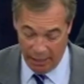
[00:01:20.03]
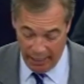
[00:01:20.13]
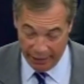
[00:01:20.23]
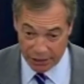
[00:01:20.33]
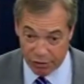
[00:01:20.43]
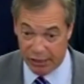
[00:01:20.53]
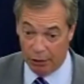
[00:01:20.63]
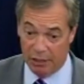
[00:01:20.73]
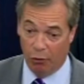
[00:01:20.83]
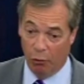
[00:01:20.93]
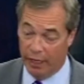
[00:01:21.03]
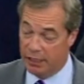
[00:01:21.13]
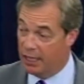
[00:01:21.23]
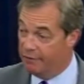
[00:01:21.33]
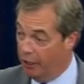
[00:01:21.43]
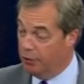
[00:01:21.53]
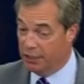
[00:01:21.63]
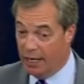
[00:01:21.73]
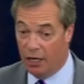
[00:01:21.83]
And as a result of all this, they voted in